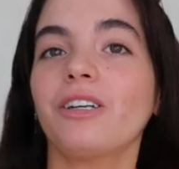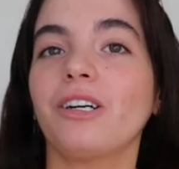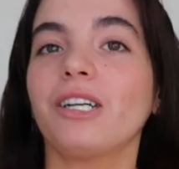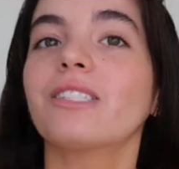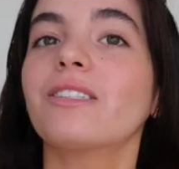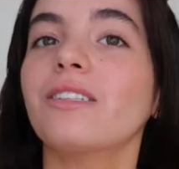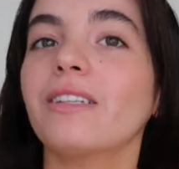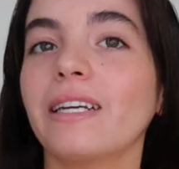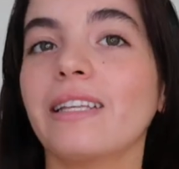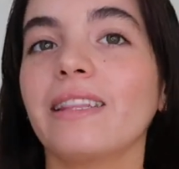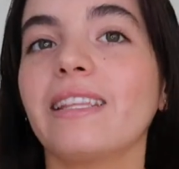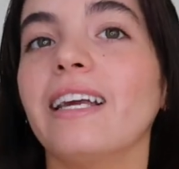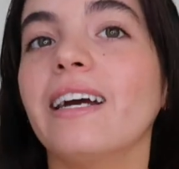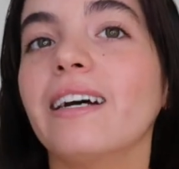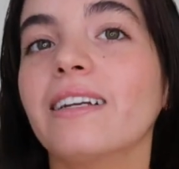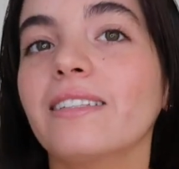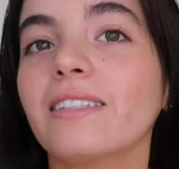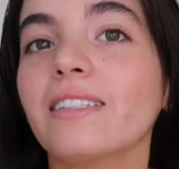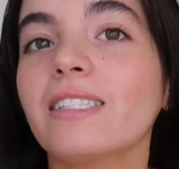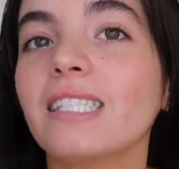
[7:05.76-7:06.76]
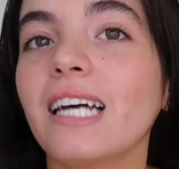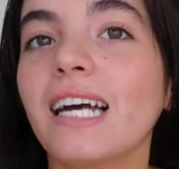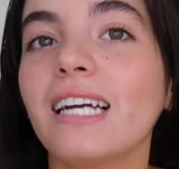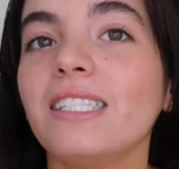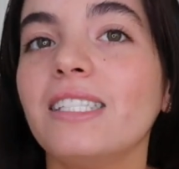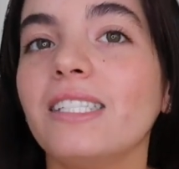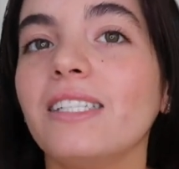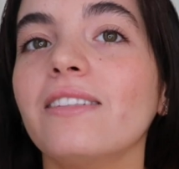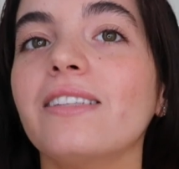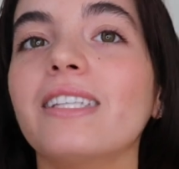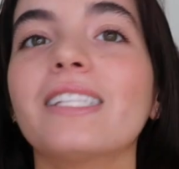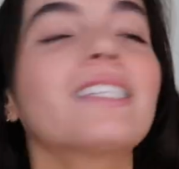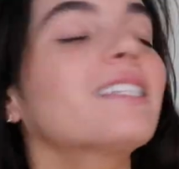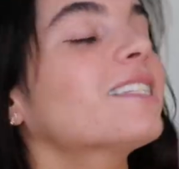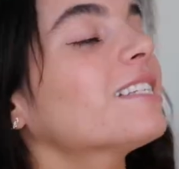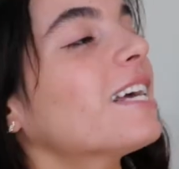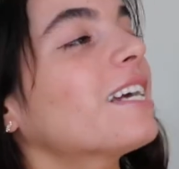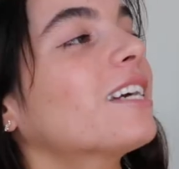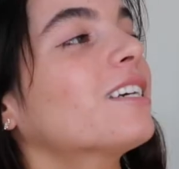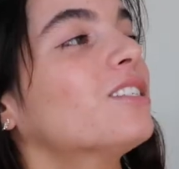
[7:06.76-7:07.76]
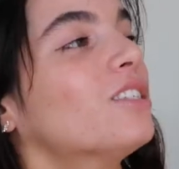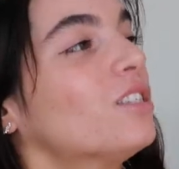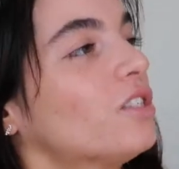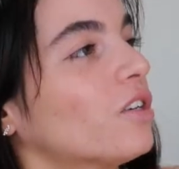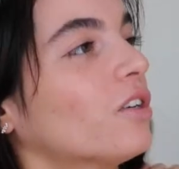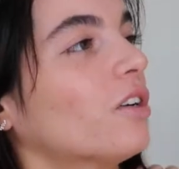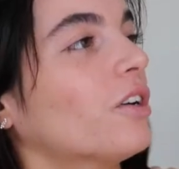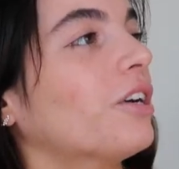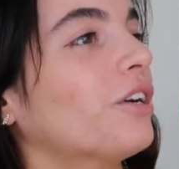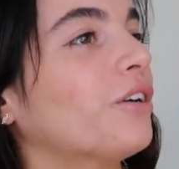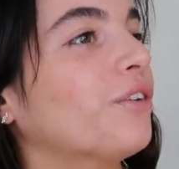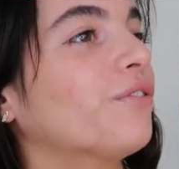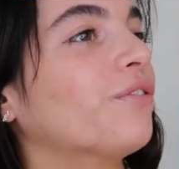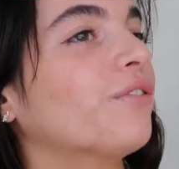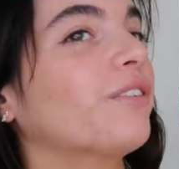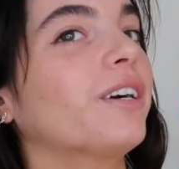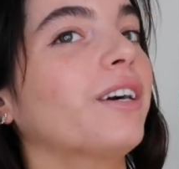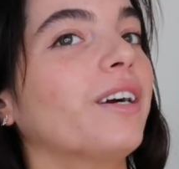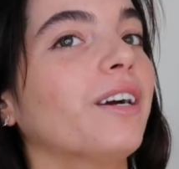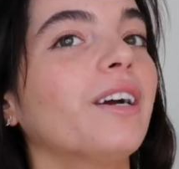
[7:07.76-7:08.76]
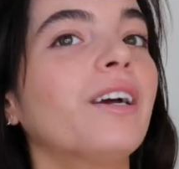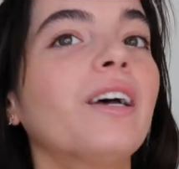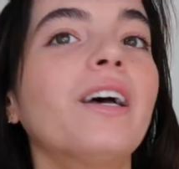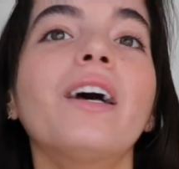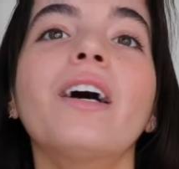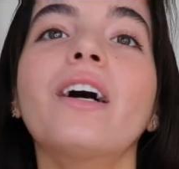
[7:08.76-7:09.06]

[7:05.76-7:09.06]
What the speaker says: You also get the underside too. This is like a tutorial for